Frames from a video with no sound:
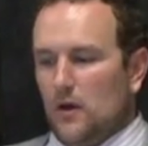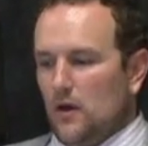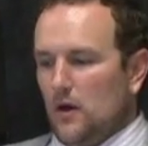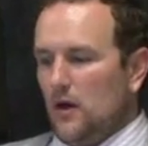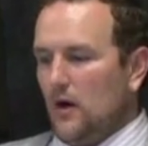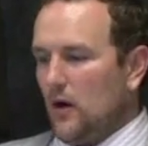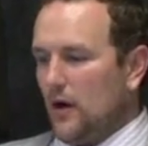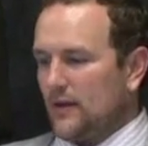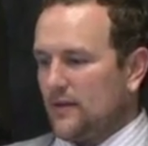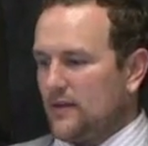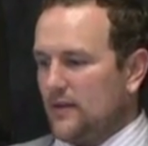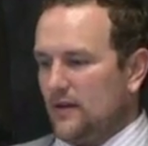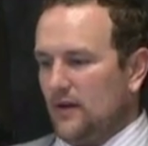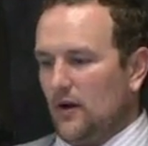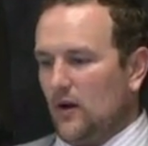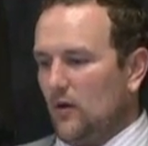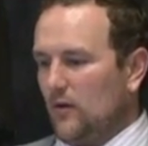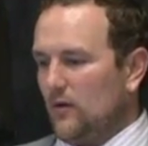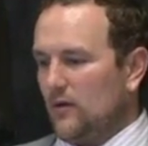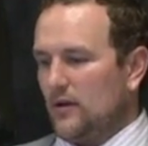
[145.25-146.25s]
You
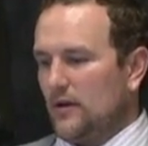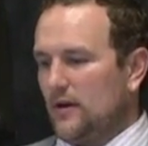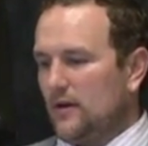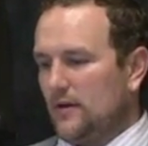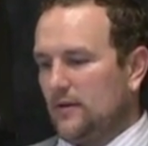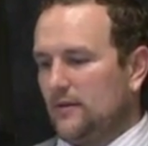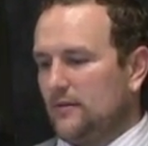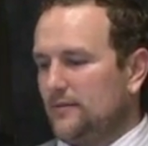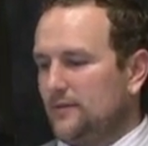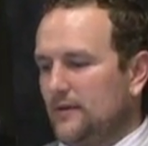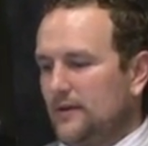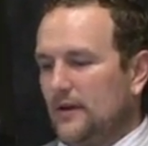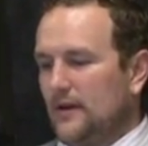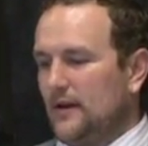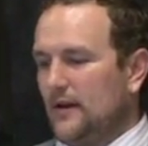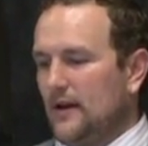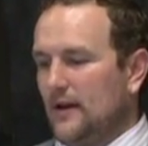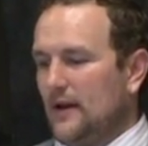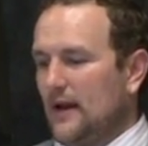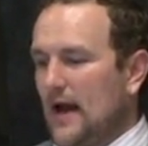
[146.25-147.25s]
know,
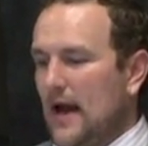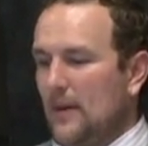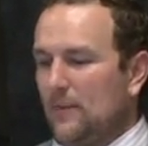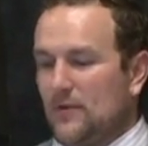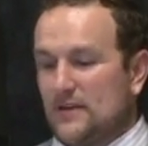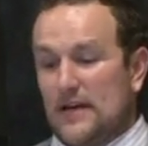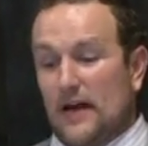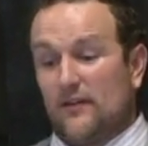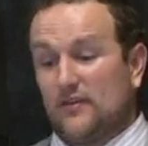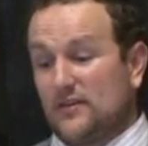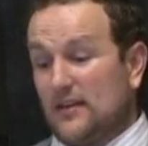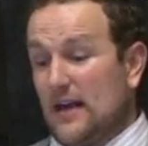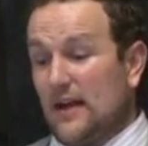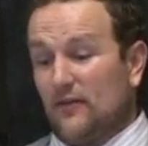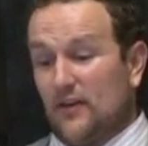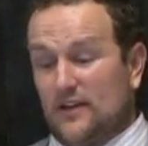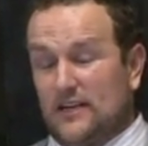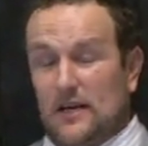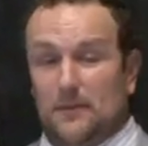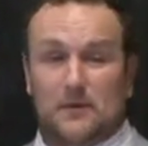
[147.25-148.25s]
it happens. Obviously,
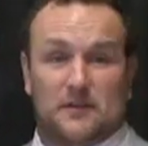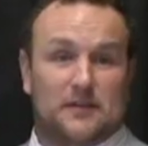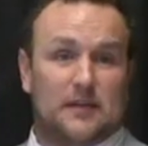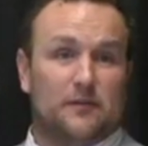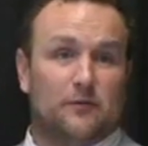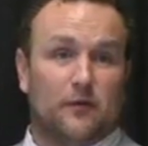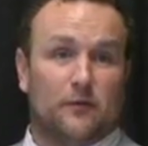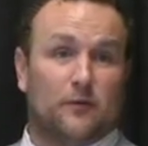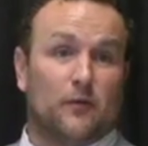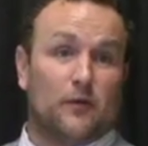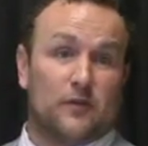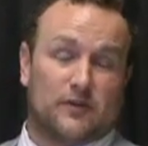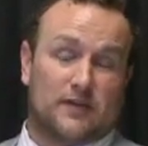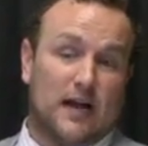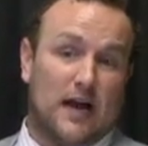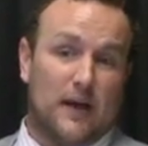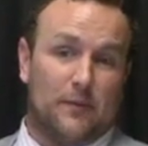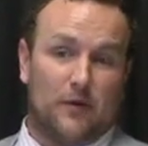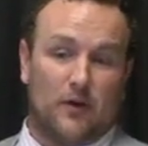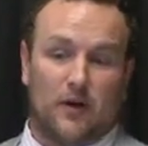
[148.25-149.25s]
every team you see for the first
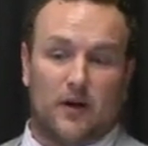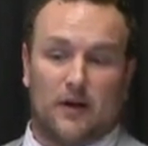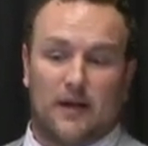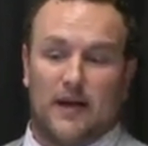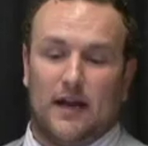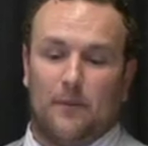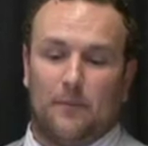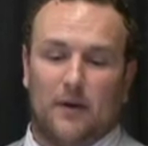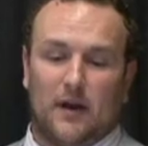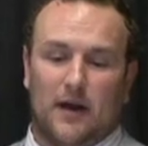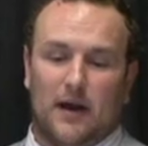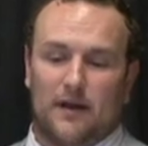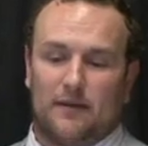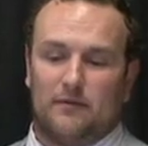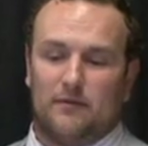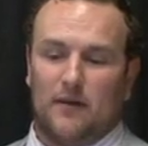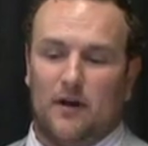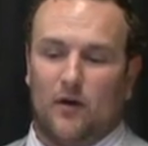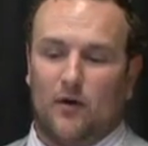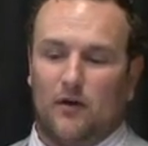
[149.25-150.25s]
time, you're going to get it. But,
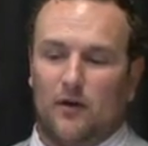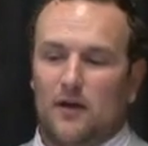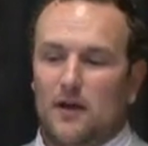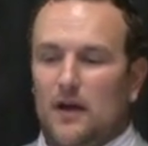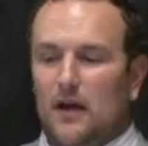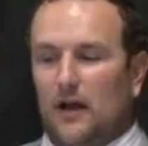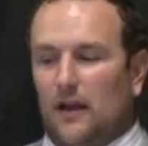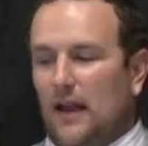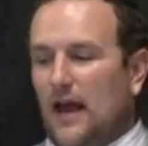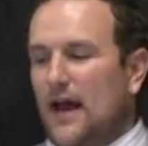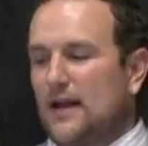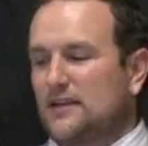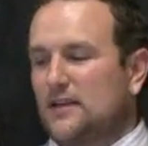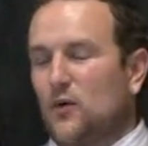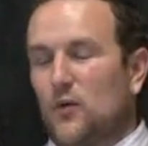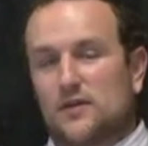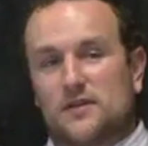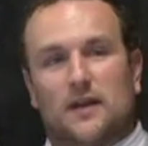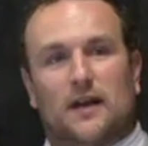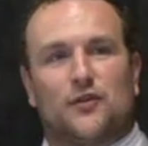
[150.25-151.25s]

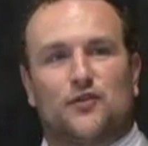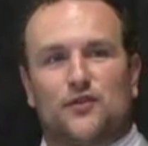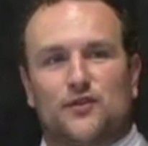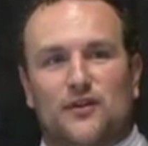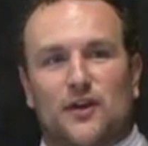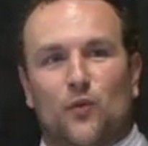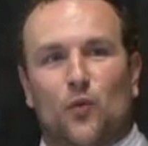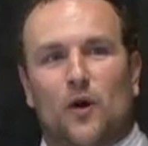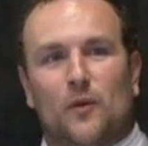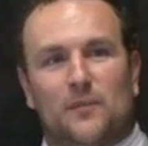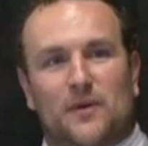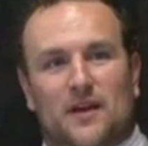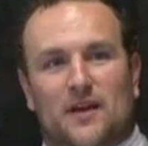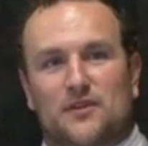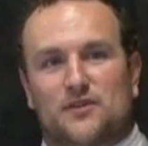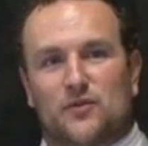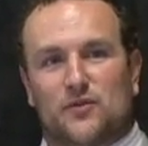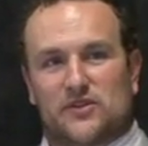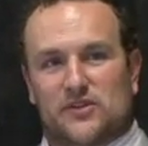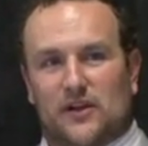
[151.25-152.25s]
Alaska was an interesting one
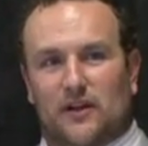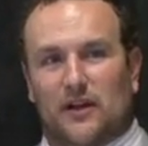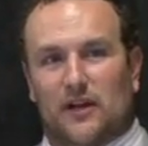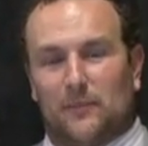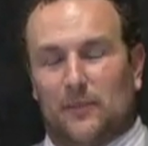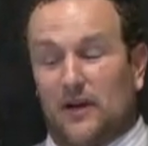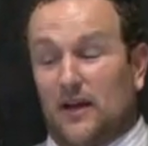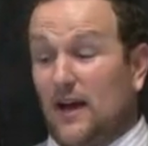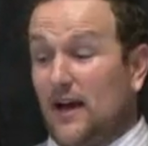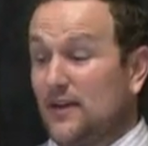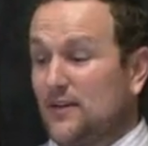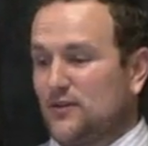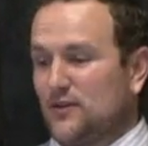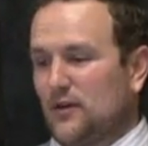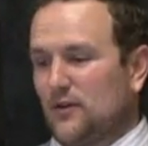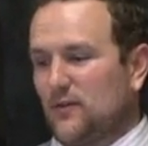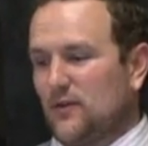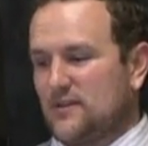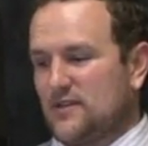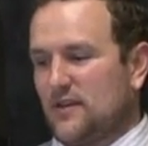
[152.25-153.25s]
because it was the Olympic ice
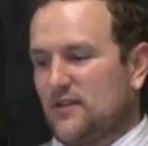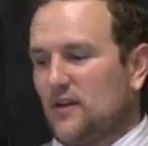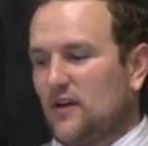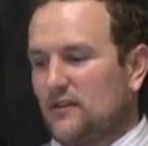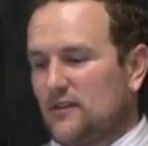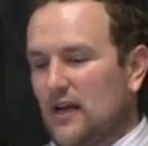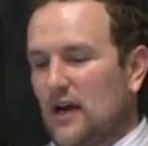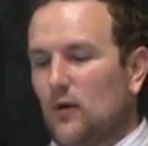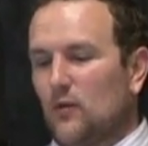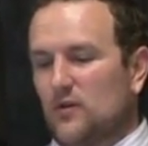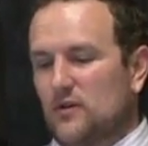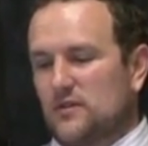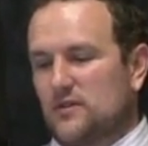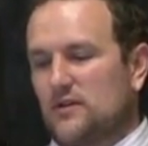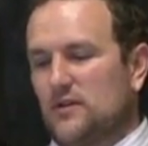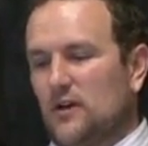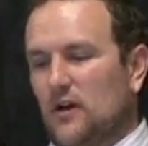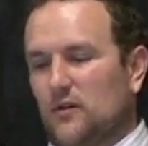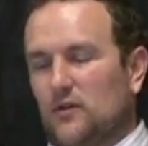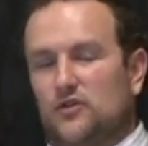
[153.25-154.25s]
surface. I thought that was,
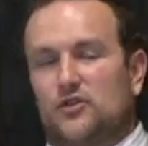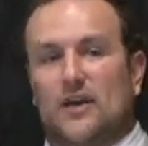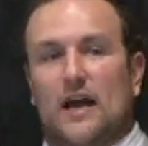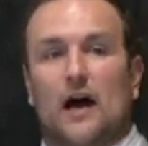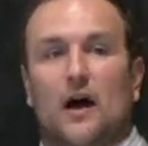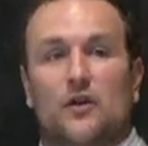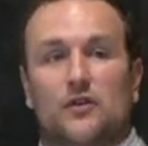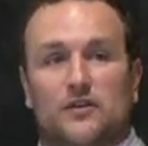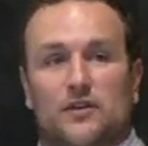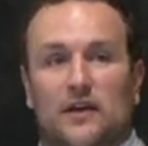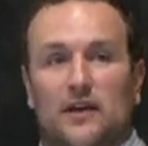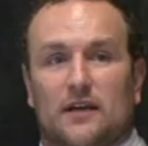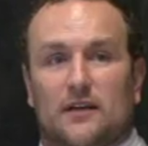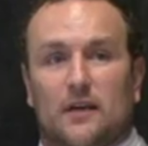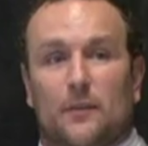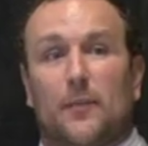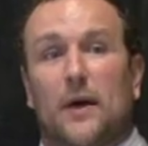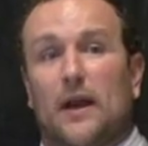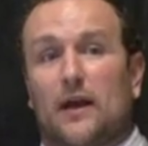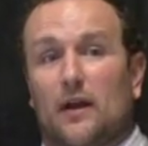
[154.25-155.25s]
you know, challenging. And
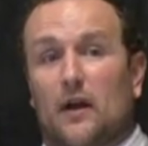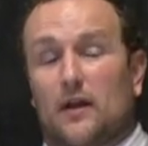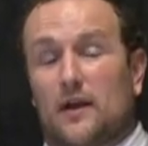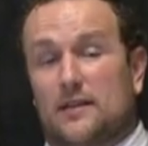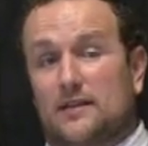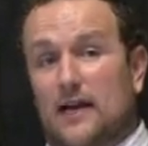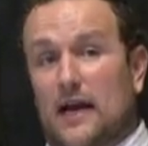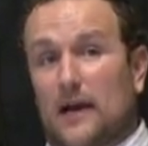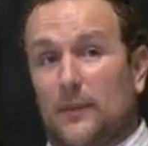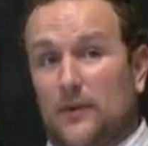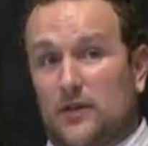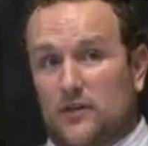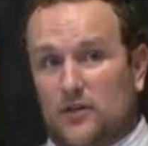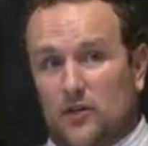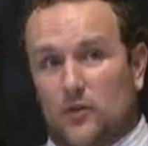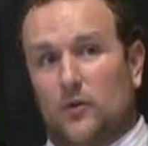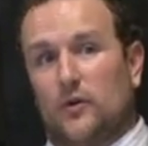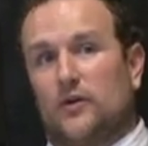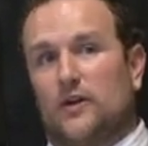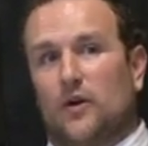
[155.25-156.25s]
depending on the timing,
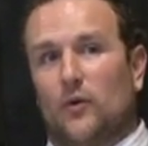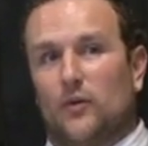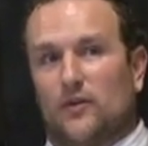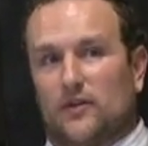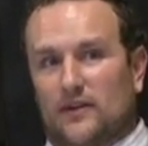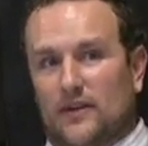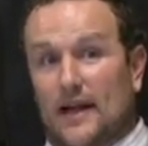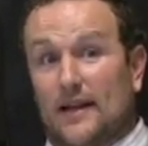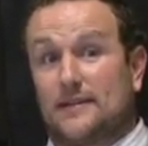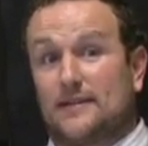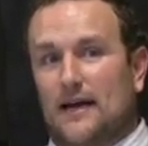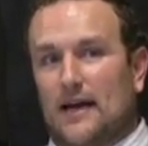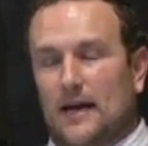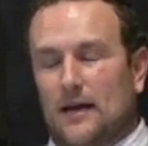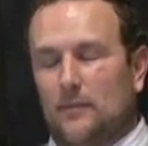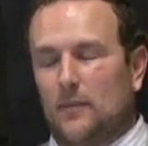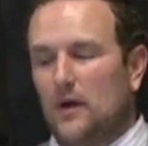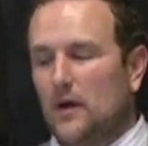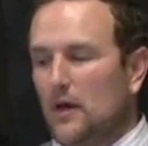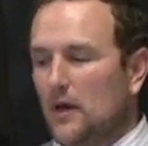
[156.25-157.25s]
too, we were dealing with that
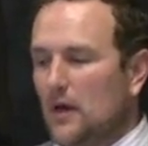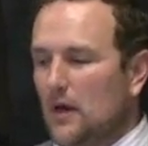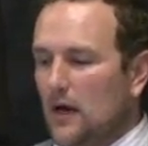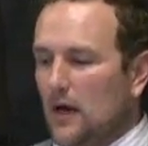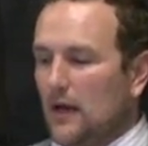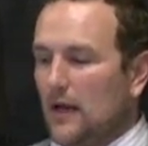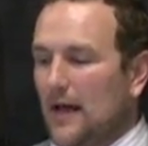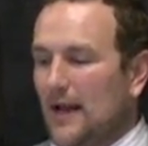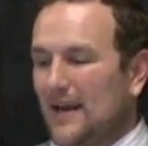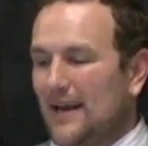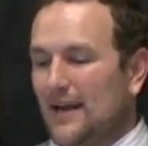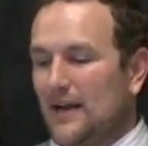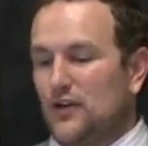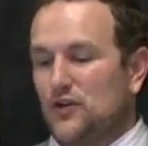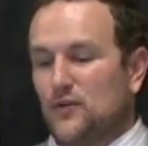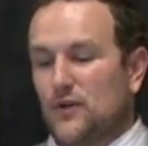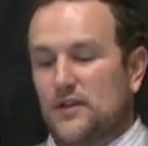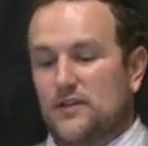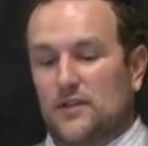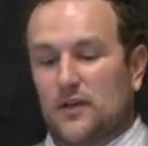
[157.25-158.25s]
time, a lot of
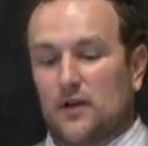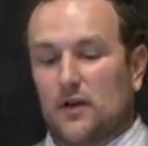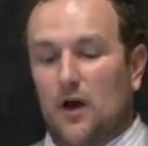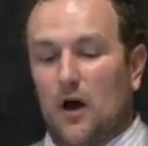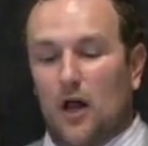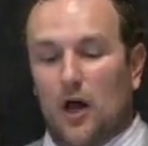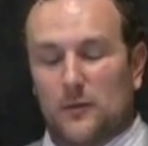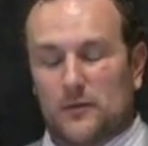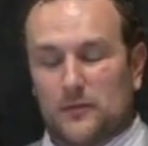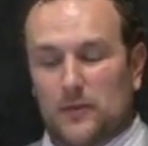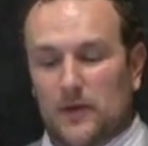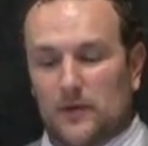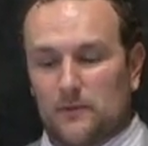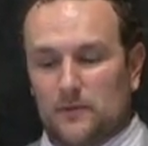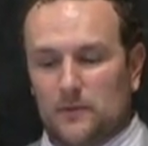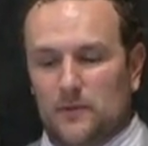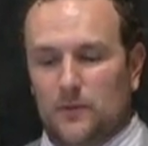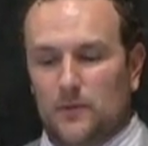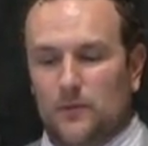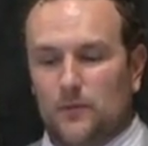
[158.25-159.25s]
injuries and call-ups. But
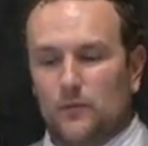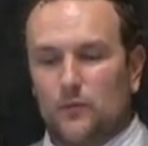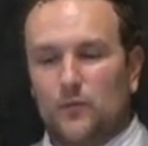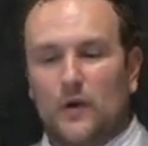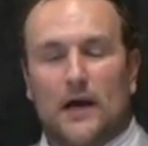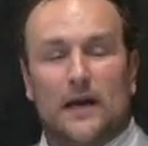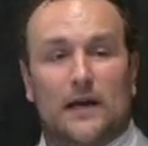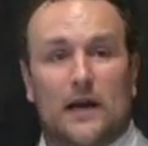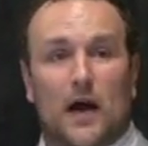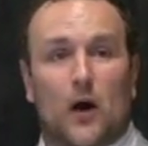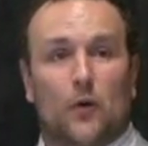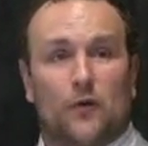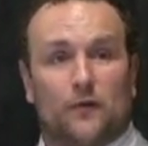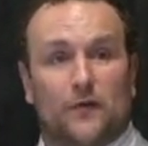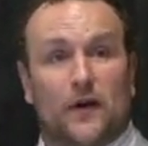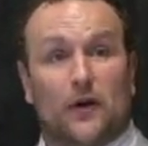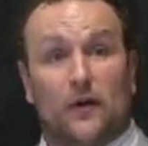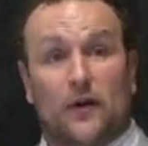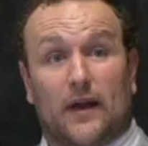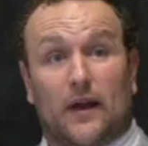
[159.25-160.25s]
right now we're
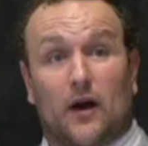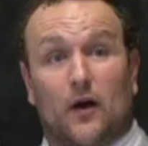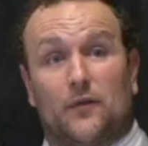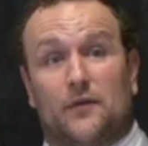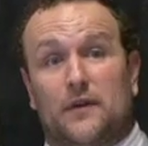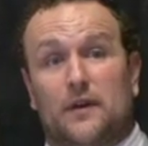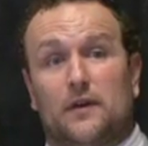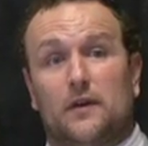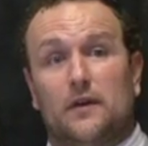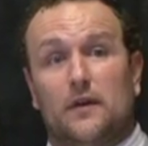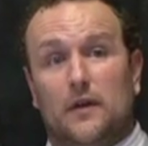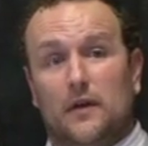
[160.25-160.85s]
fairly healthy.